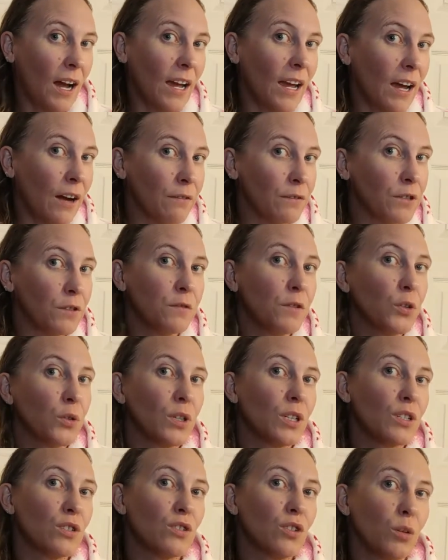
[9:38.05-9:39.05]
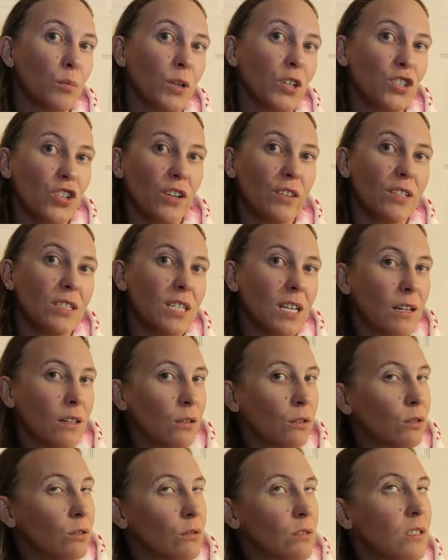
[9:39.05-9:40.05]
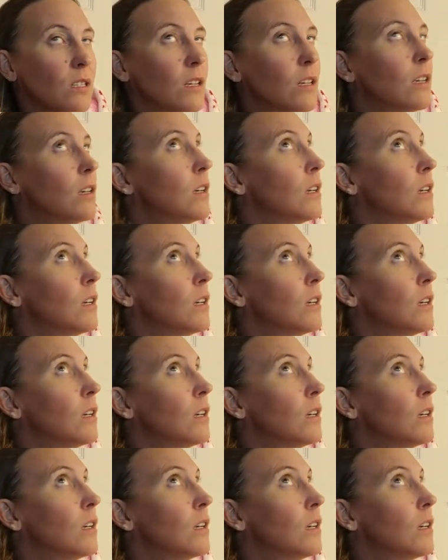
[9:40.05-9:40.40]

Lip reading: I have to focus so much on the tangles